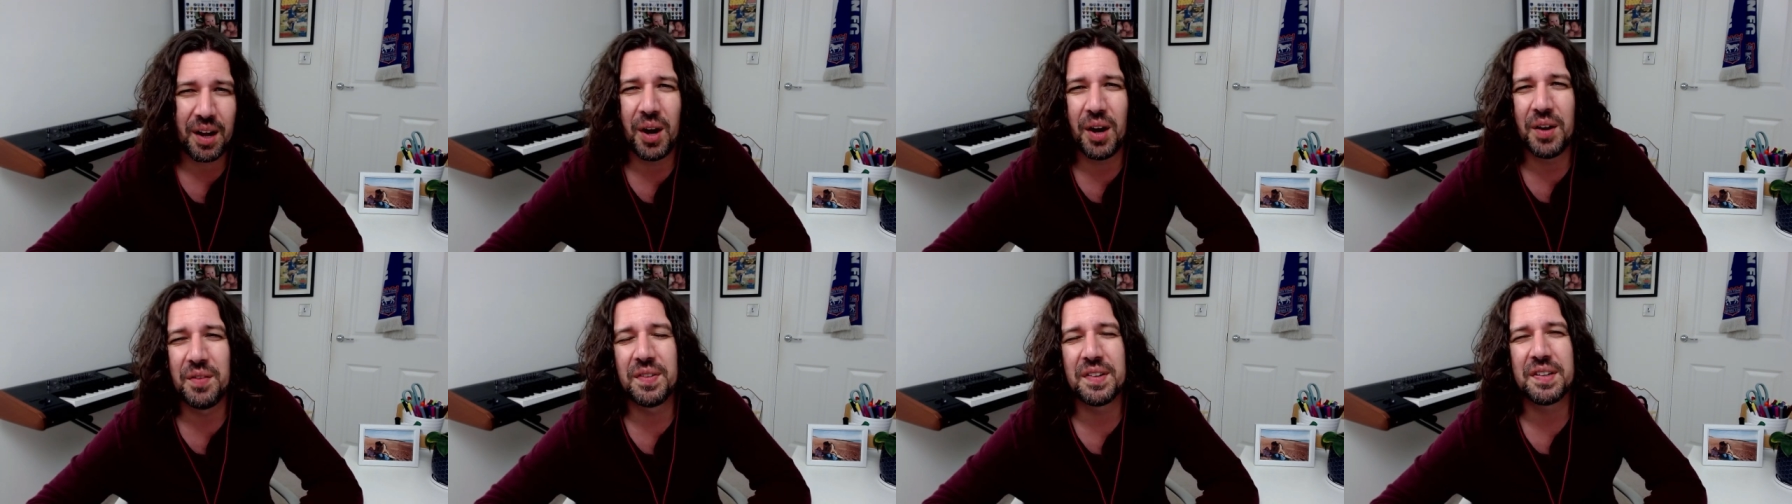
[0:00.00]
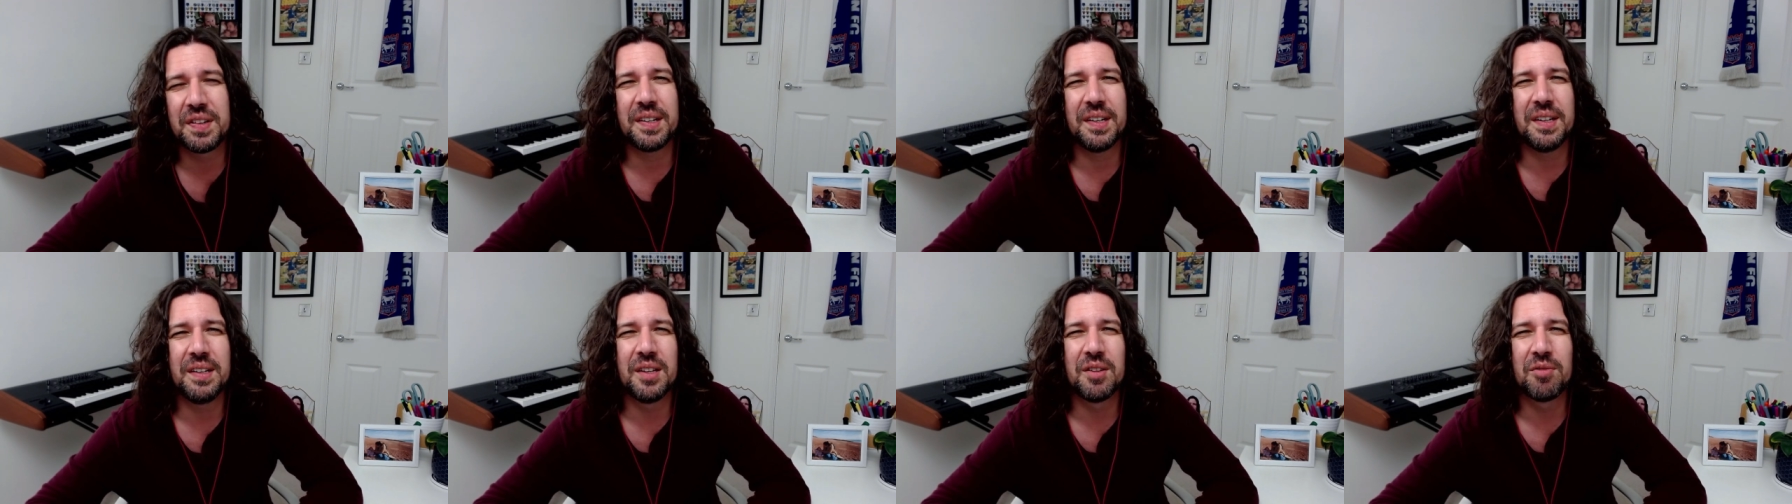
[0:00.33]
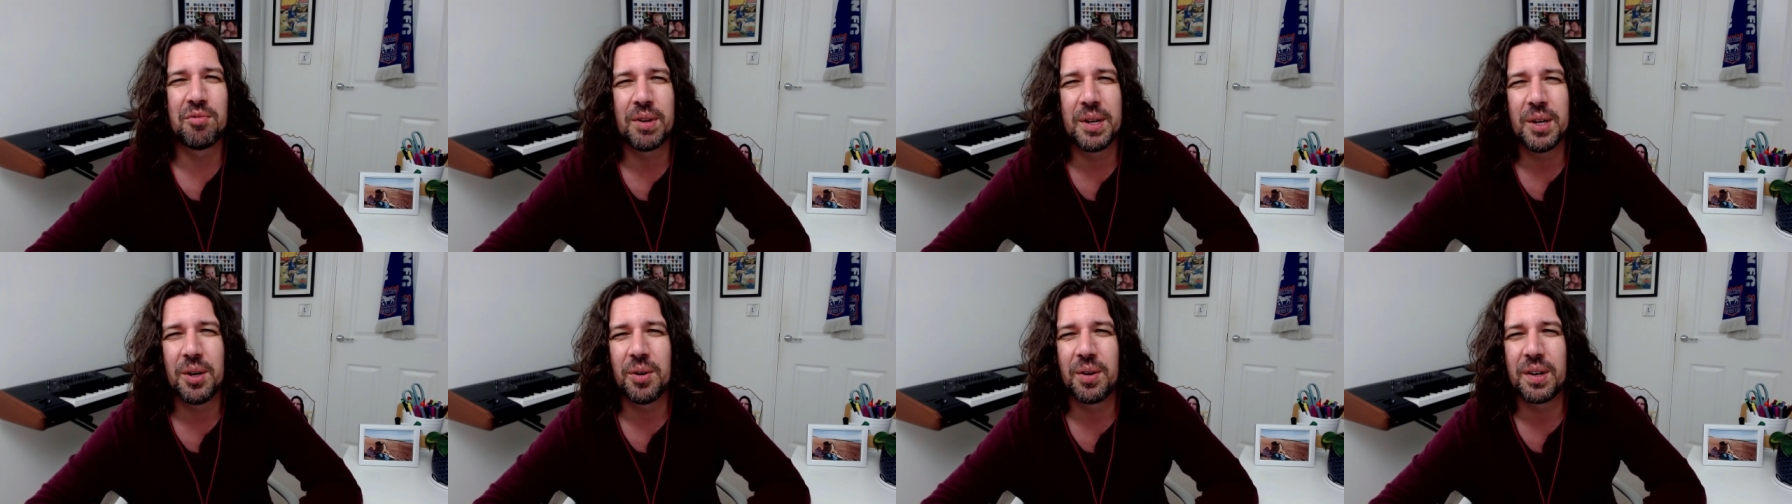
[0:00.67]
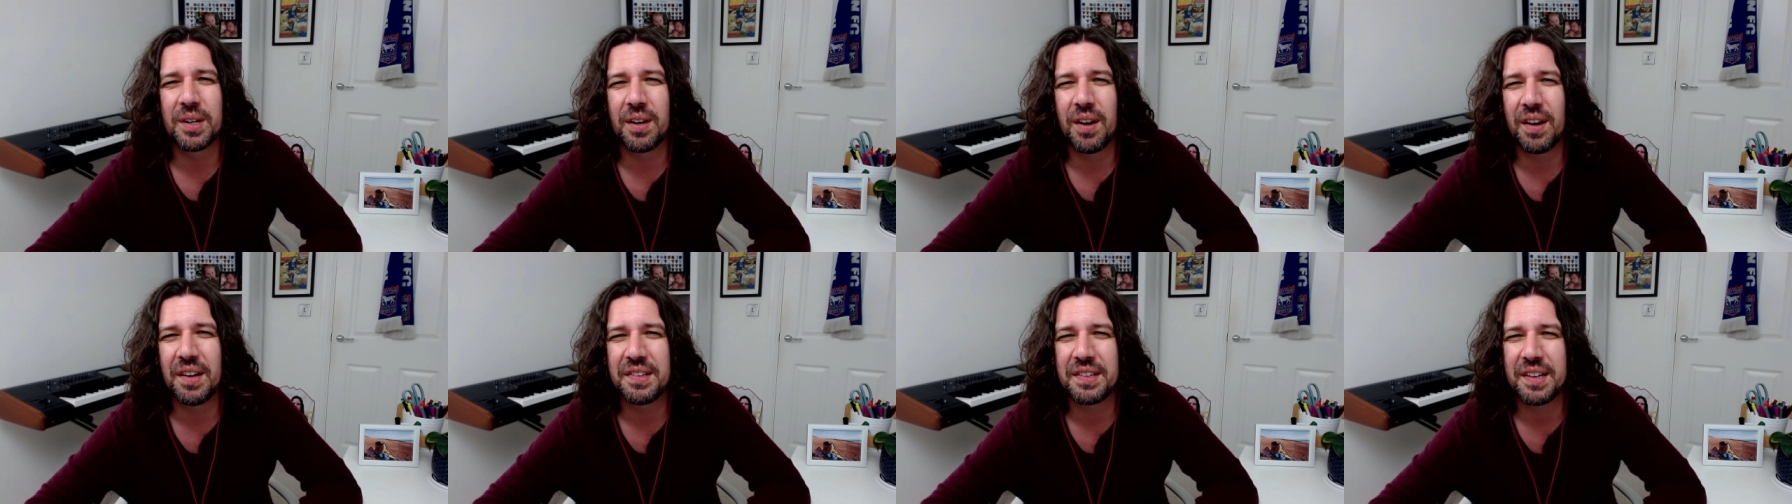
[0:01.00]
overseen the
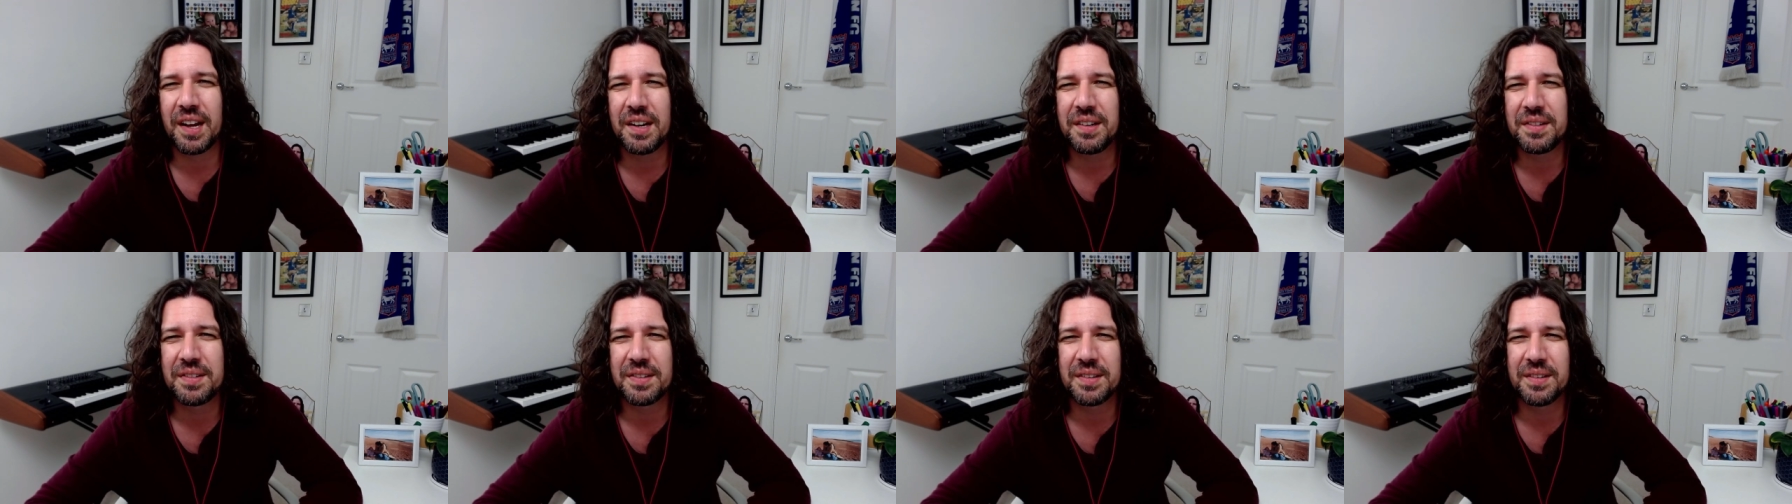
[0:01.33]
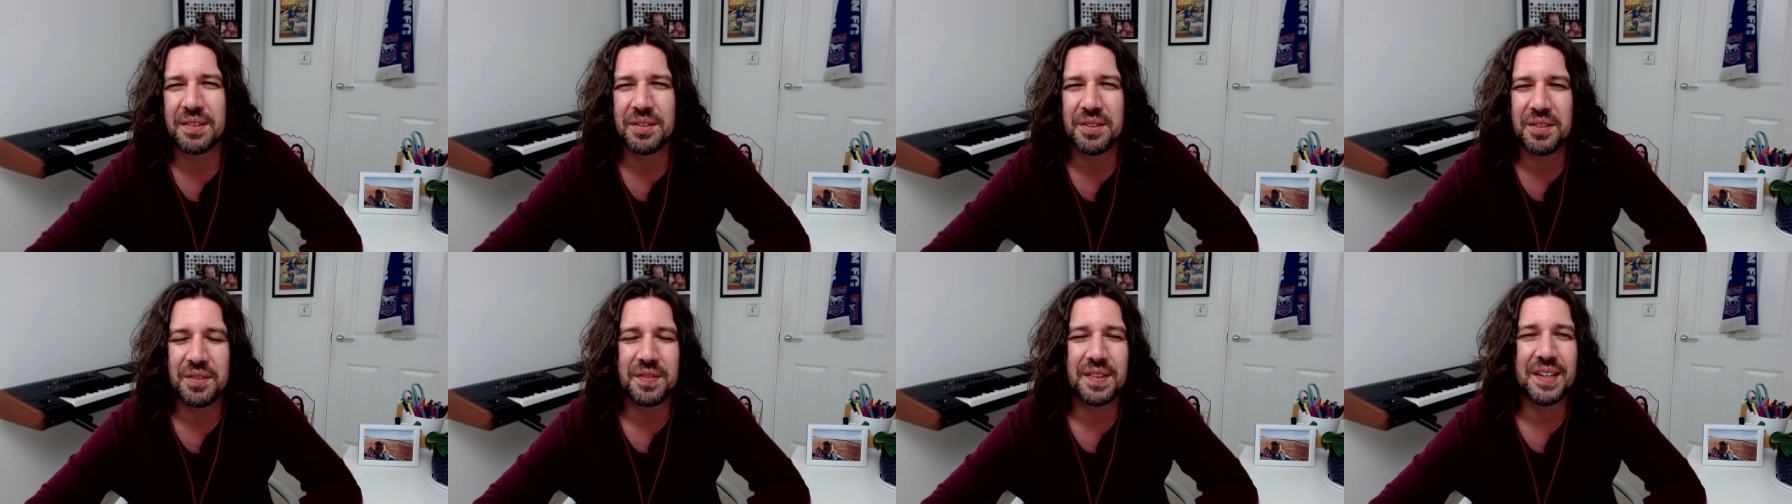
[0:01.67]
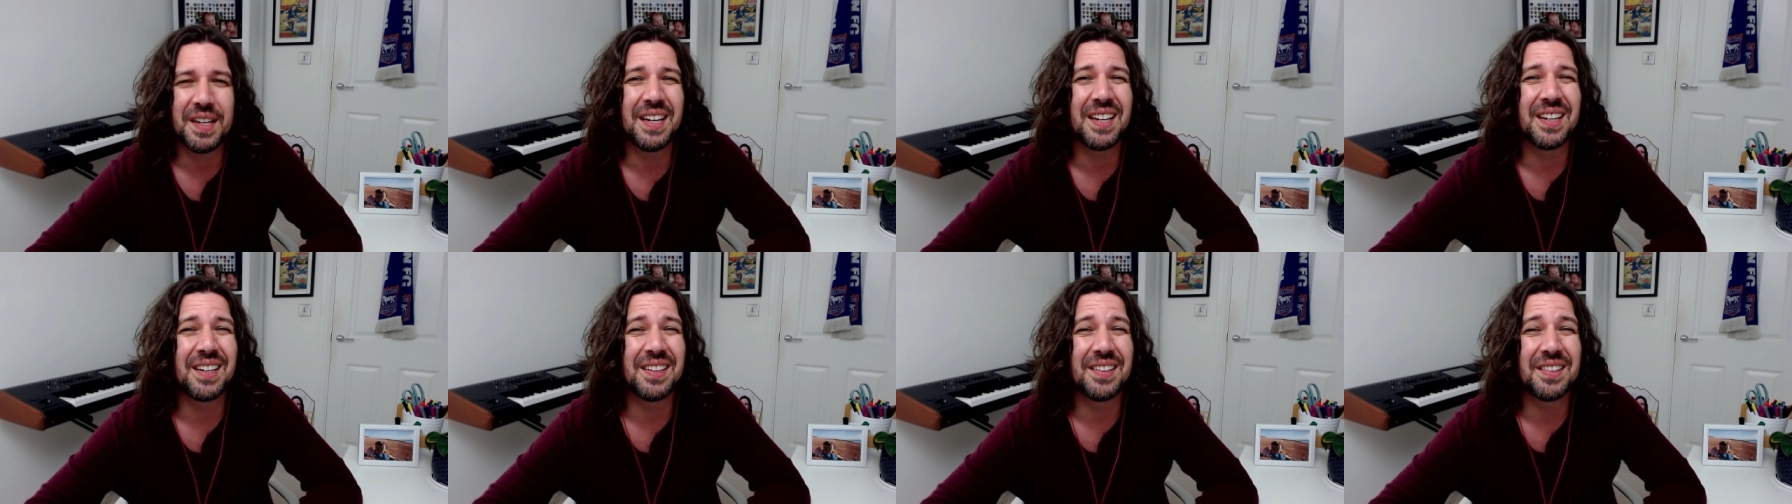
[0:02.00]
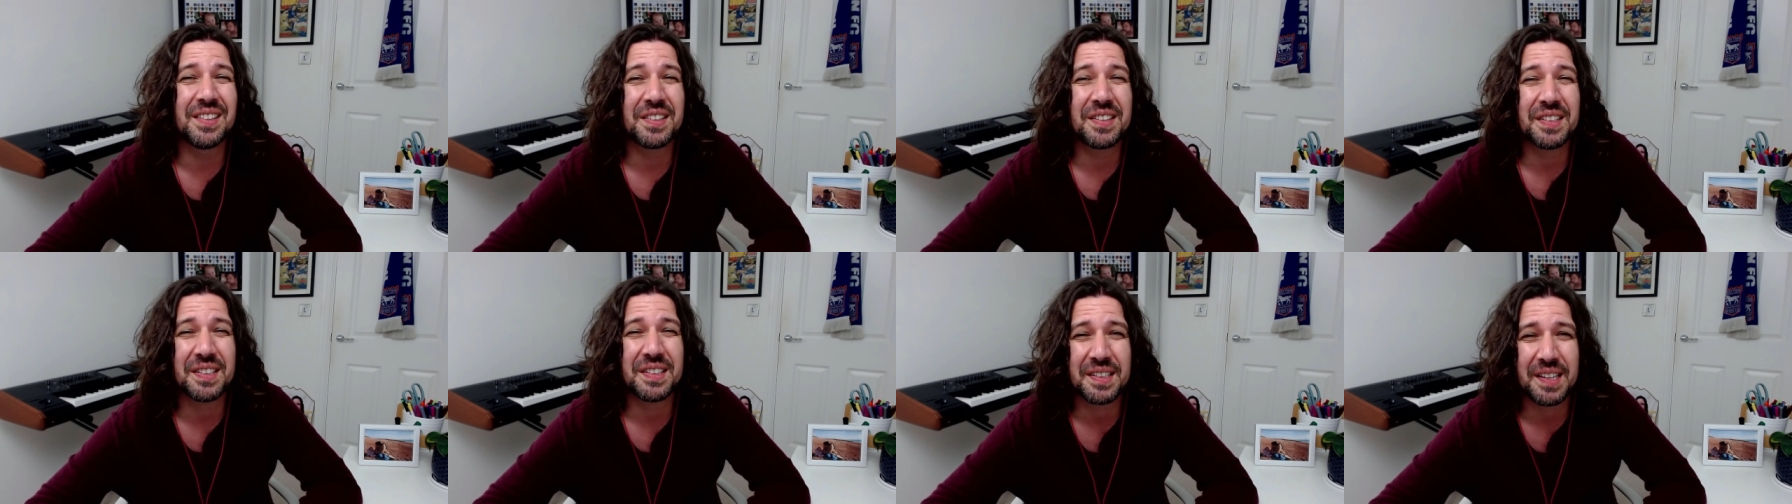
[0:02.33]
reorganisation of the
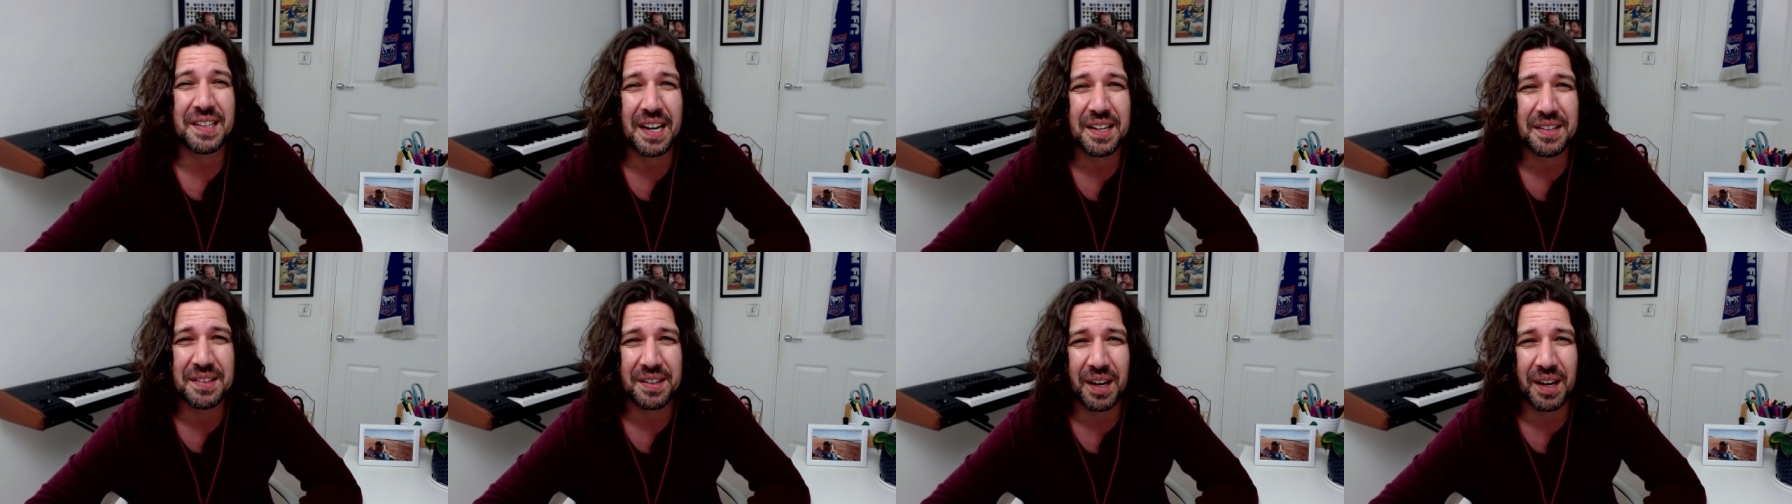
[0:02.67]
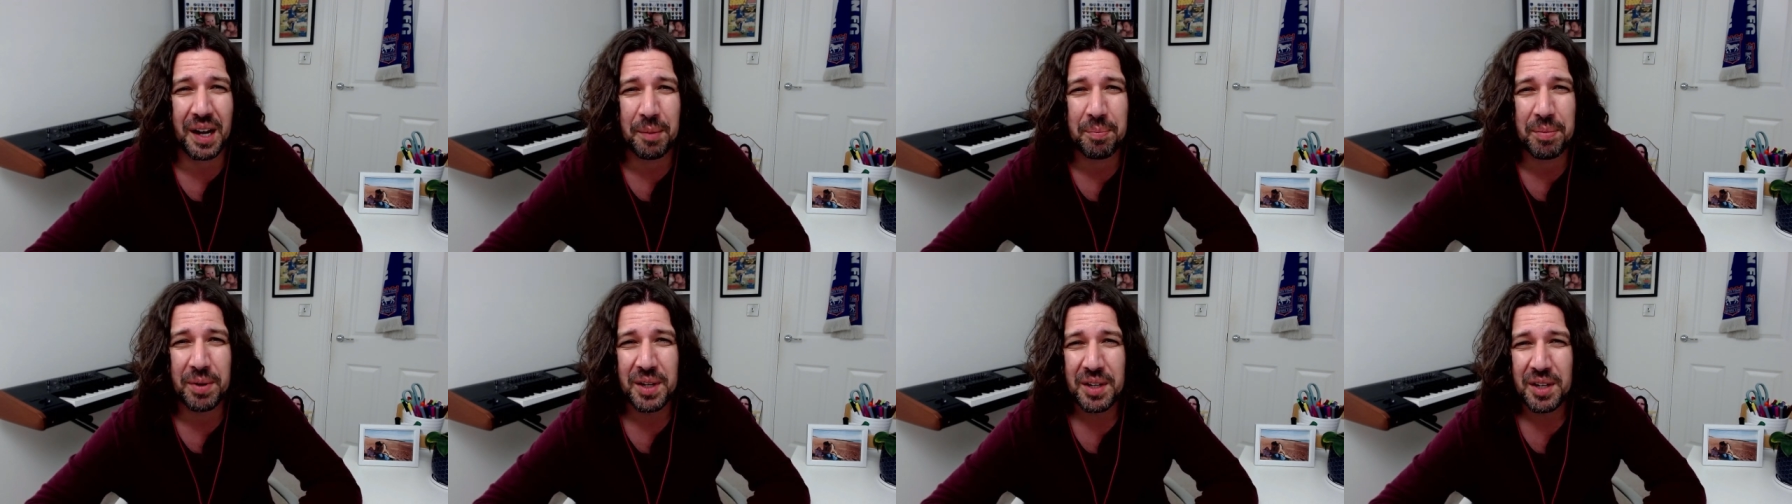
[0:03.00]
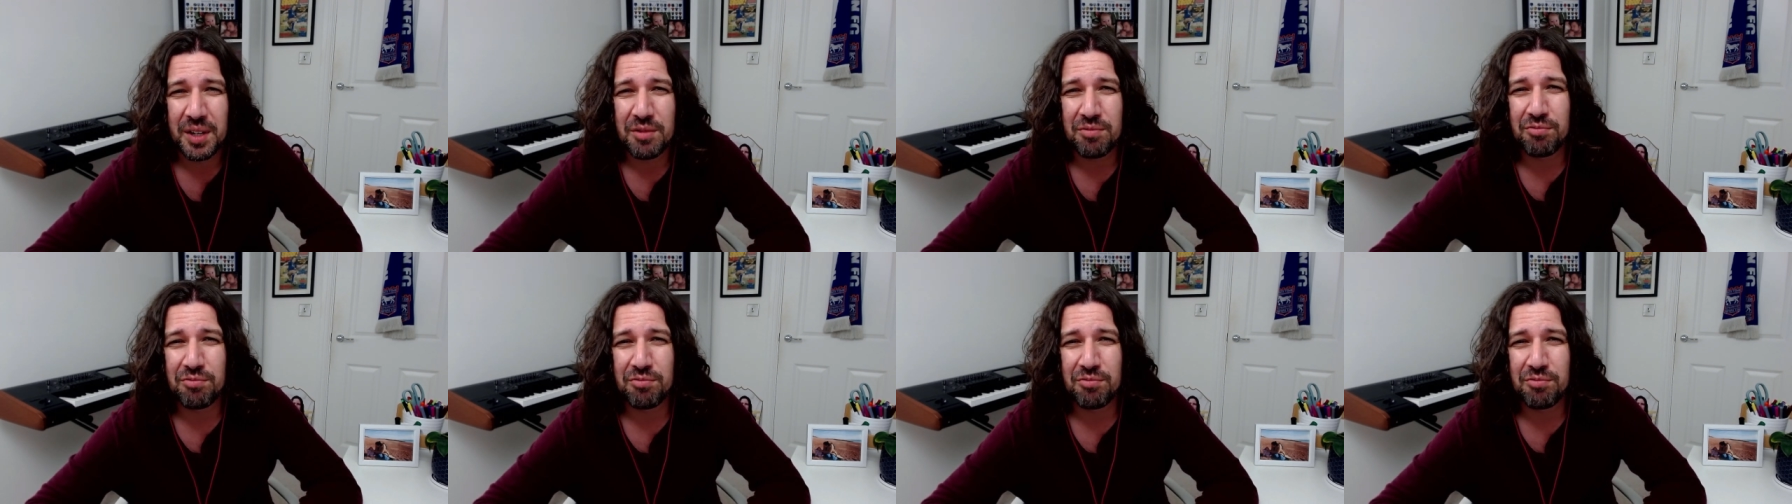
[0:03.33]
England setup,